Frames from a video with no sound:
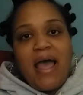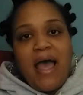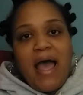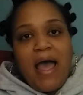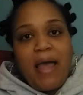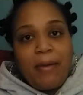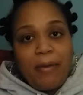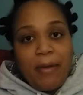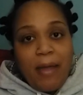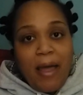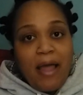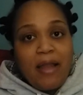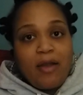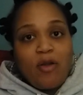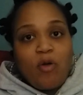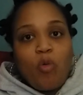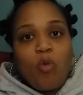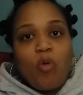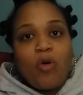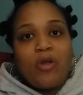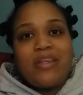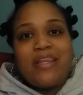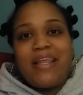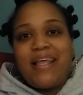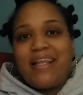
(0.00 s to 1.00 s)
I I
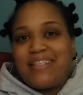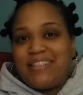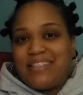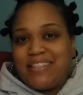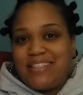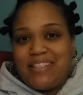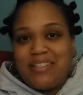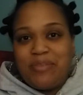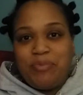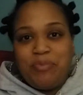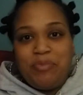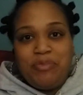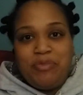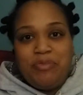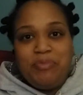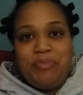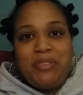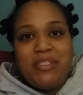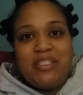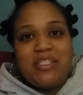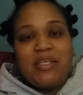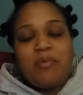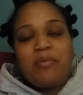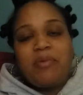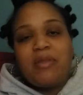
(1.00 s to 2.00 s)
don't want that to
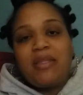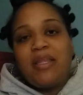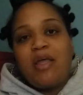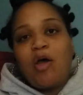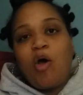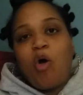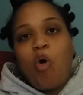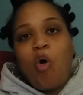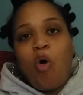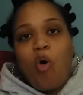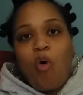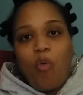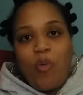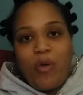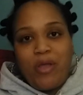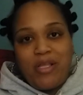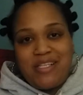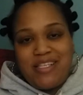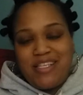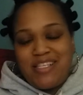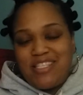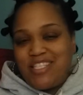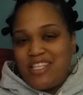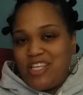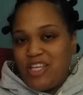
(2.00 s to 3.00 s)
be something that
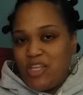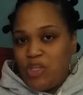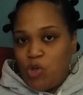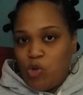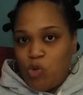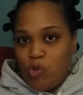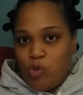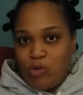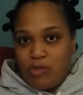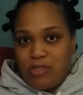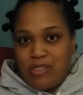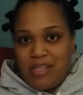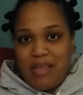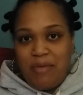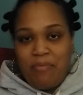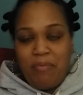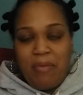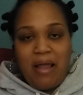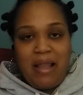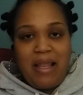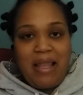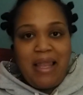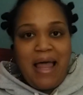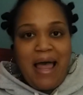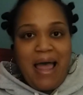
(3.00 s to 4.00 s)
always continues
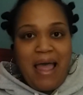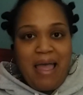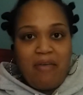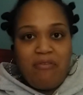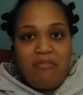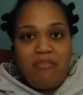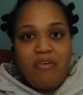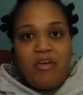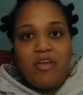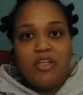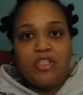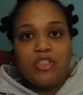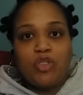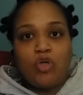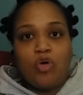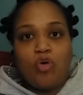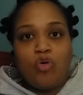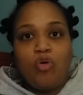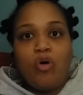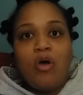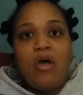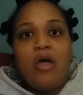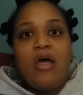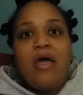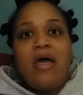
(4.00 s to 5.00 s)
in my life.
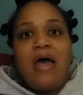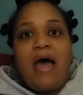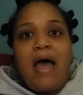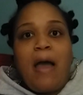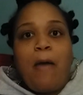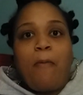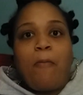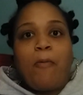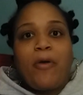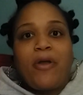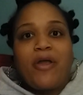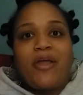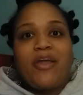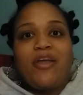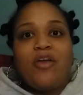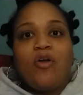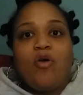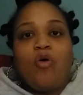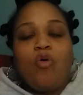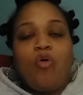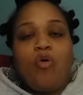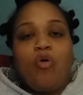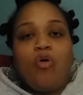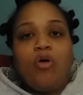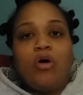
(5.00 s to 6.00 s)
So I'm working
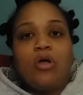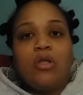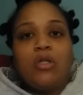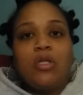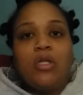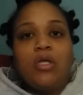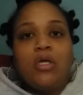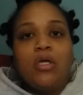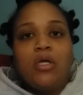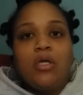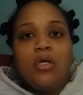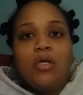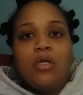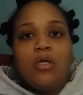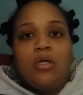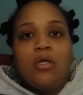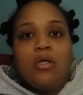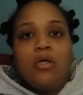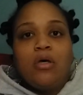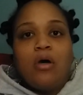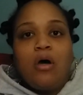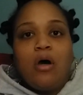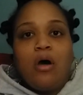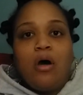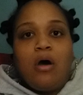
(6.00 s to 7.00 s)
on
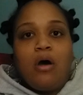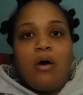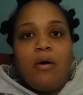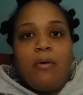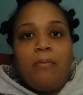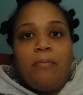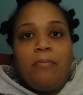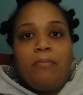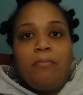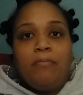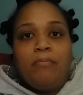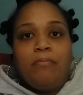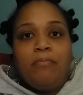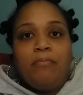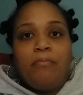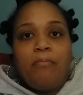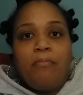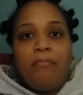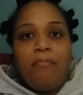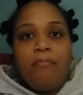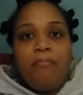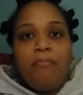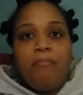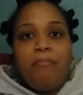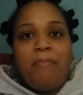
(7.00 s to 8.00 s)
um
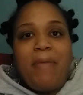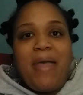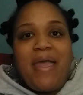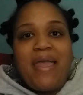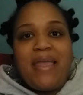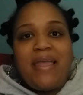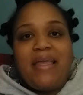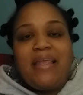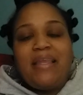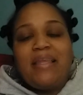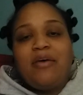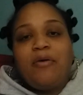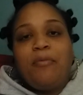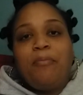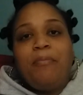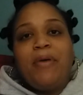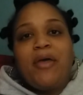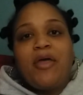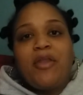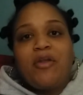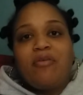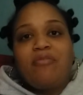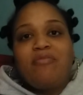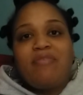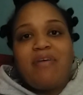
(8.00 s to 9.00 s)
making a
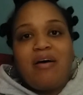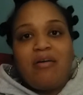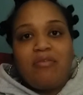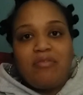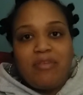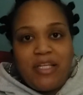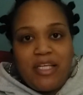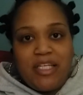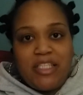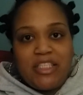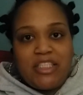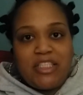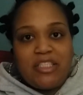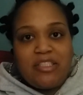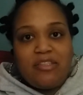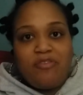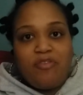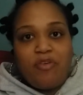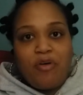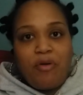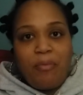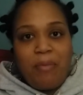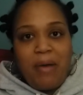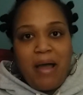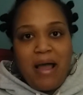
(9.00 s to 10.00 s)
better foundation
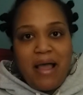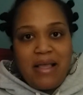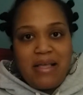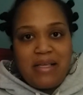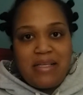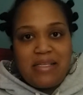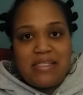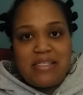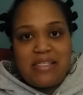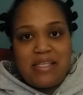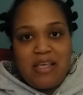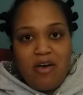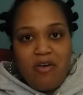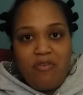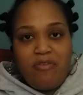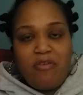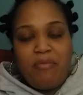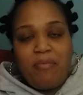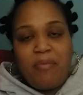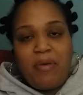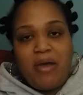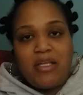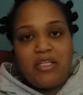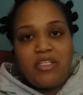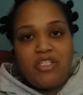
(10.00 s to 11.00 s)
for myself
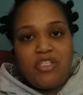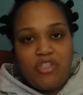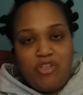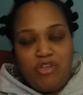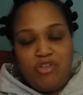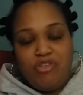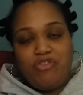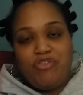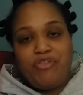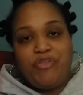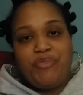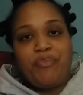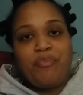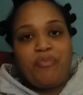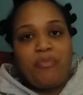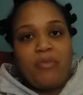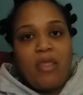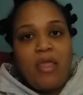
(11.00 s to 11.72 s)
and my children.